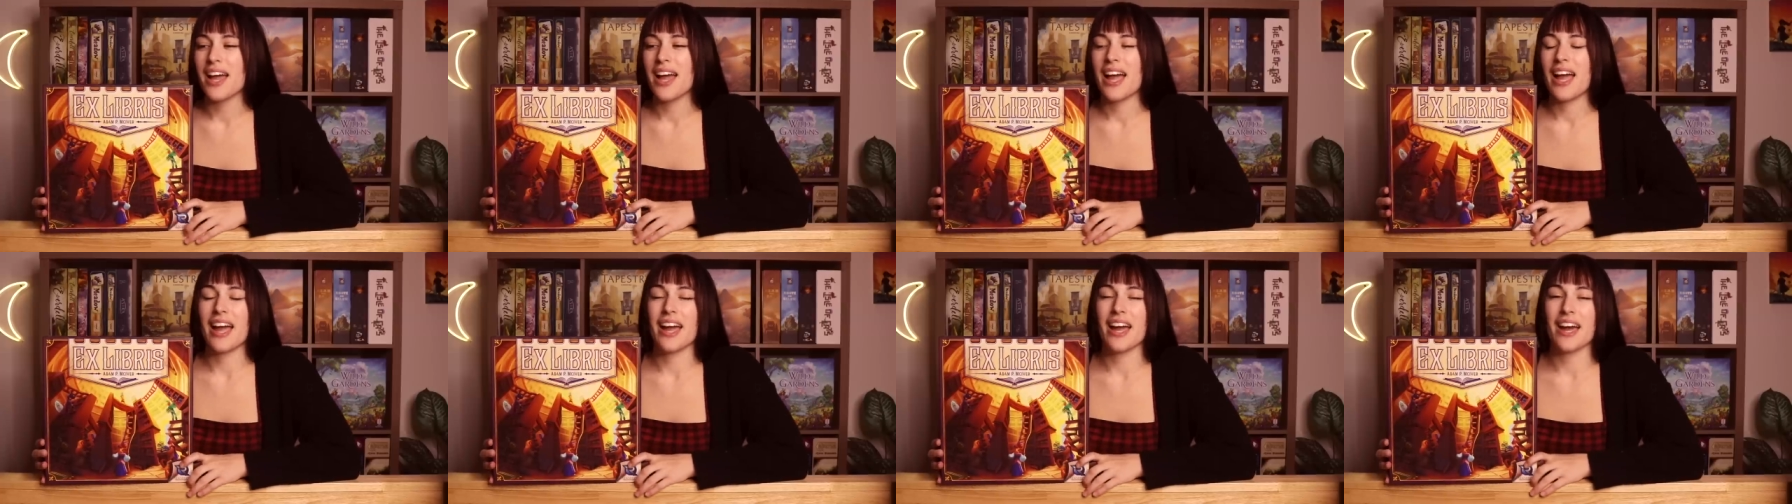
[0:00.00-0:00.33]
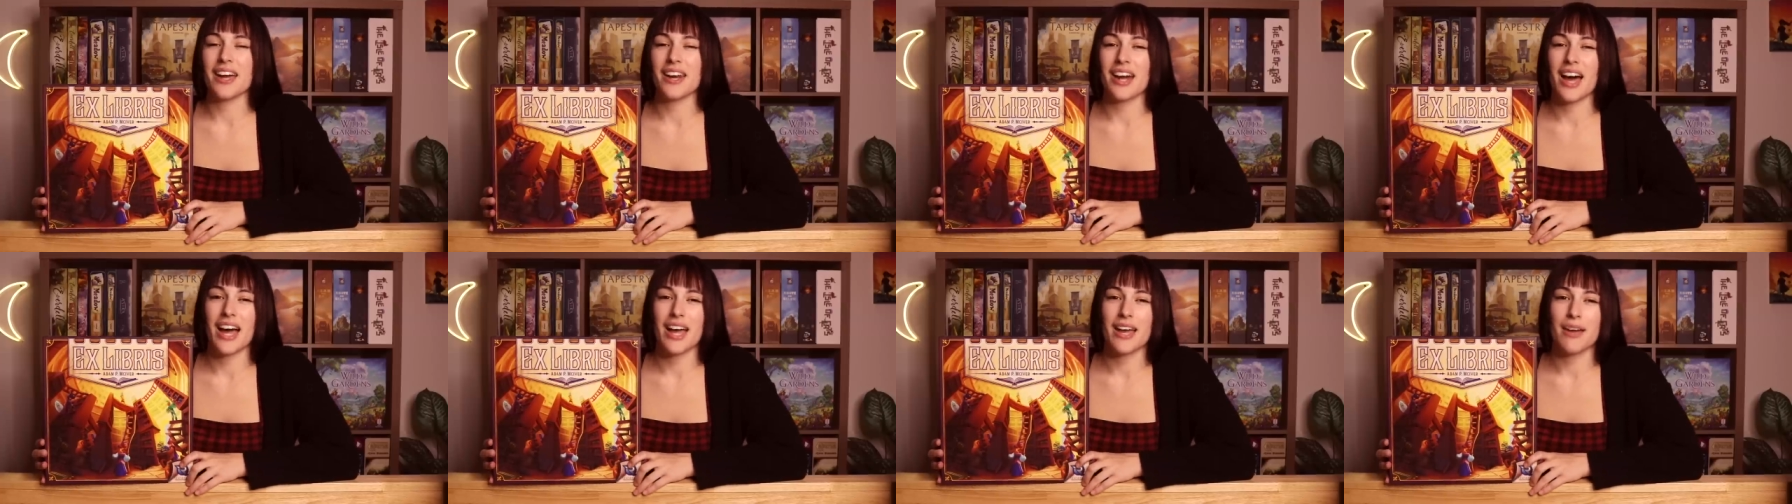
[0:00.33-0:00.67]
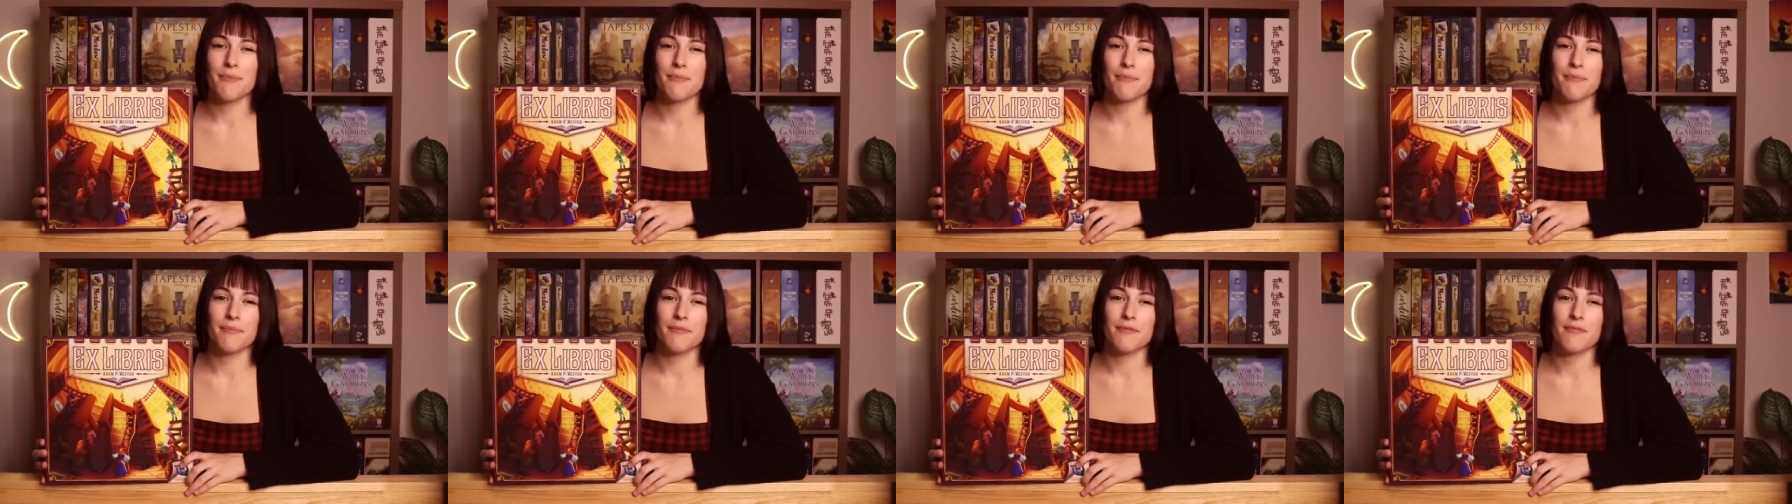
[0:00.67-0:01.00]
and I
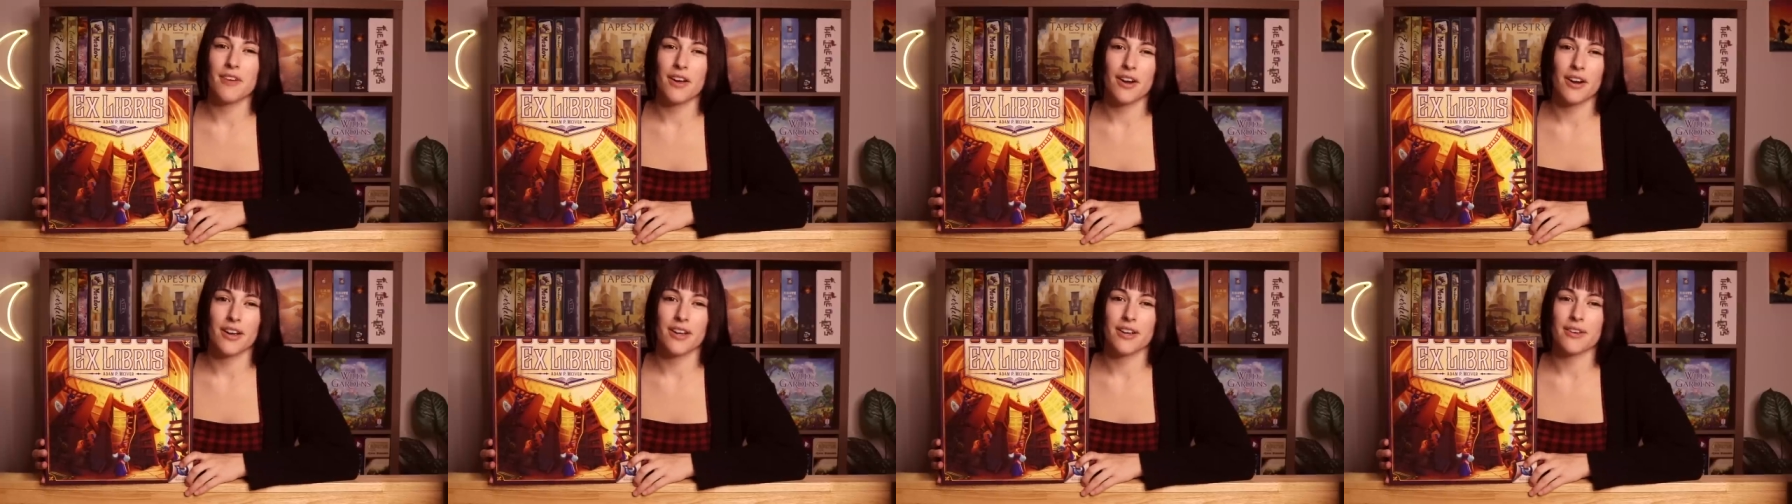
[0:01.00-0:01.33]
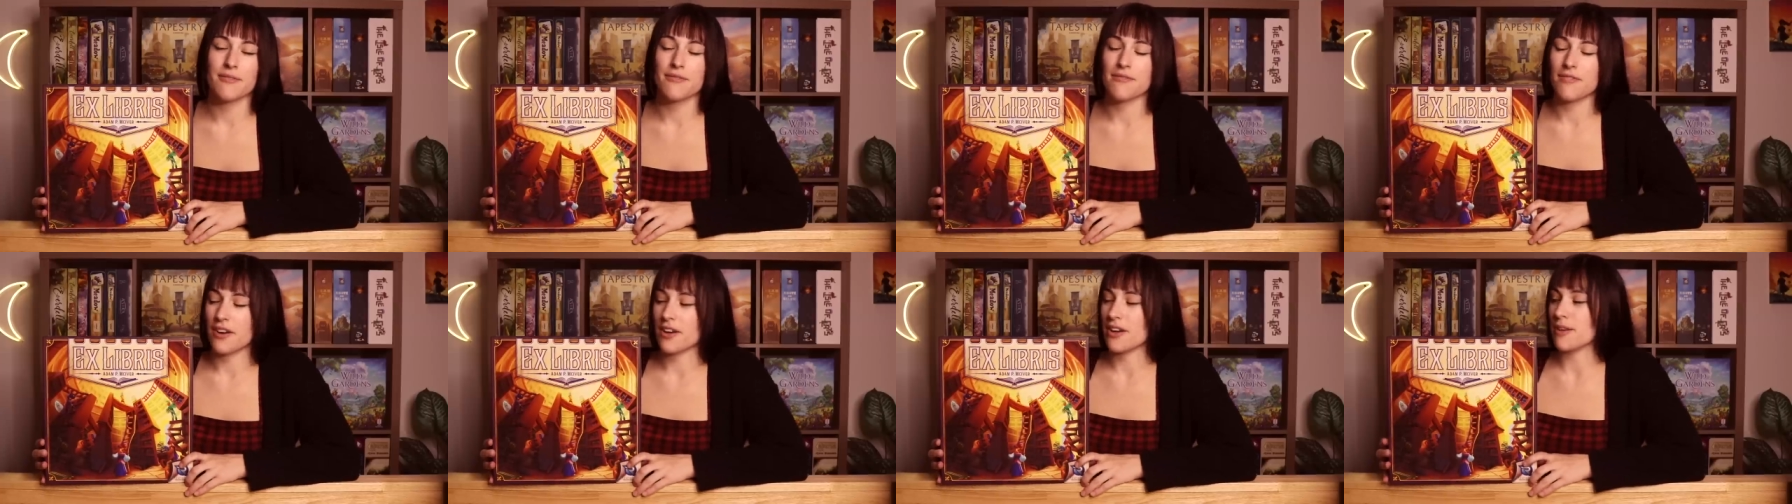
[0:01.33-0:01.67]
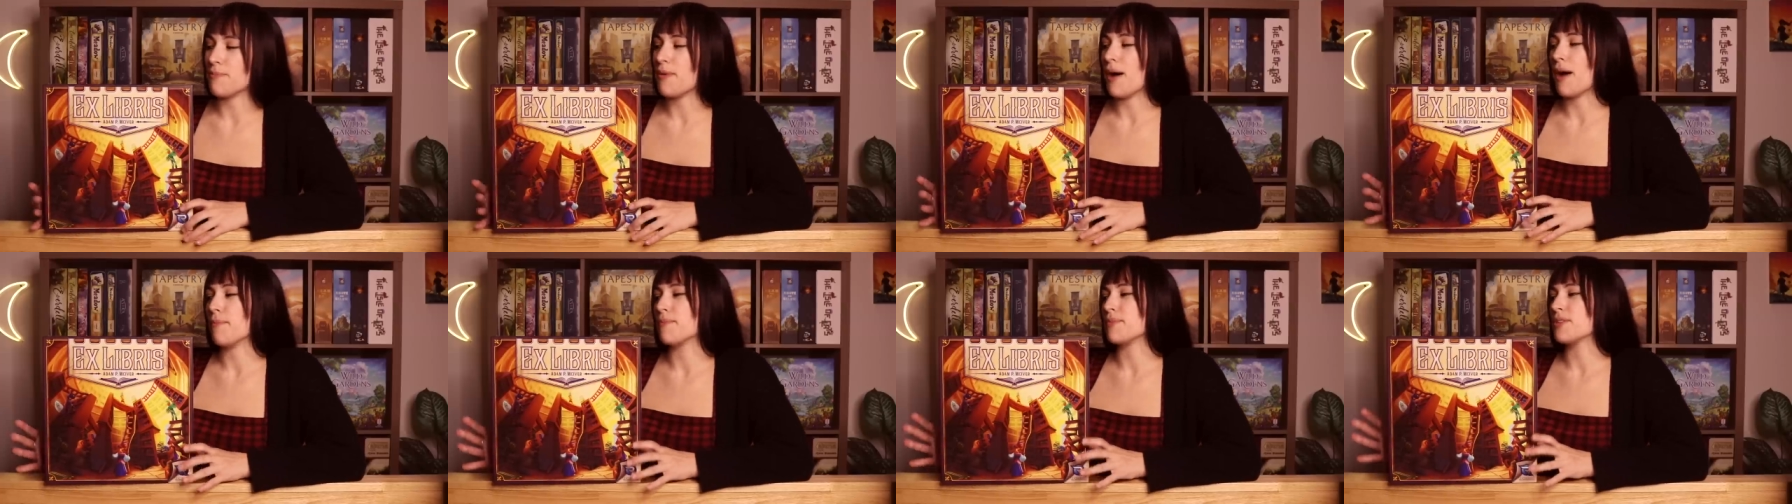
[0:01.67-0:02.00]
am very, very
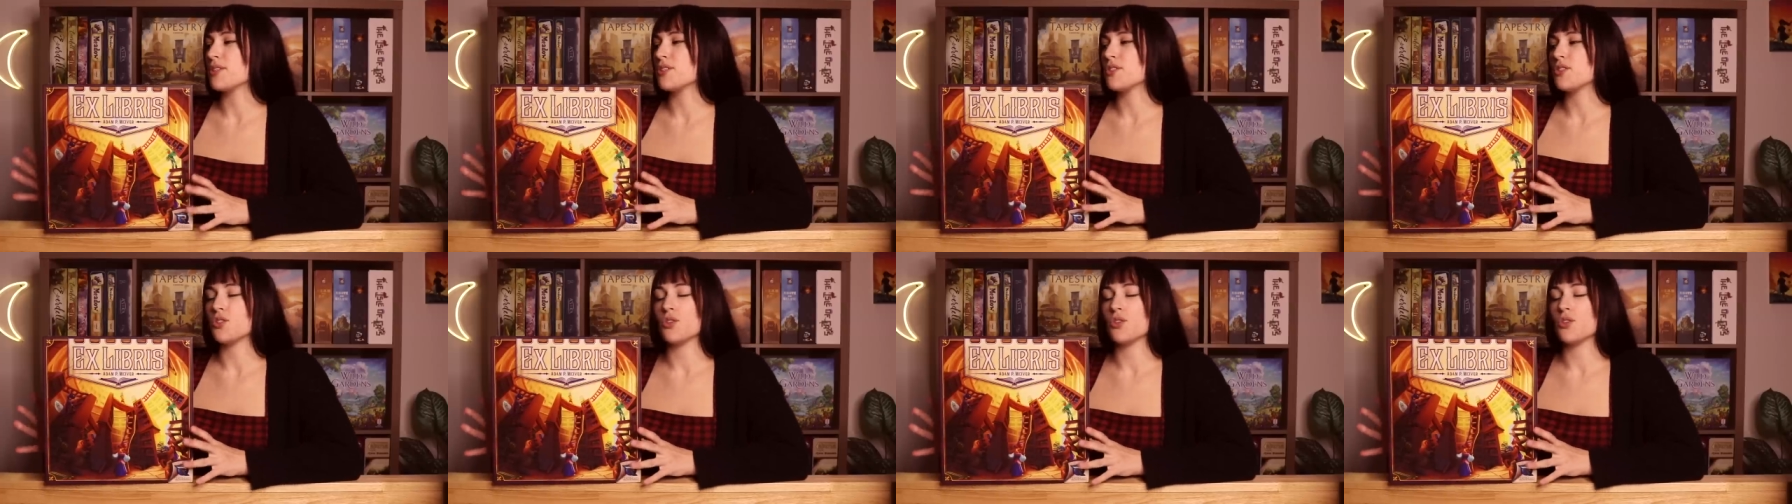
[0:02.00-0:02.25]
pumped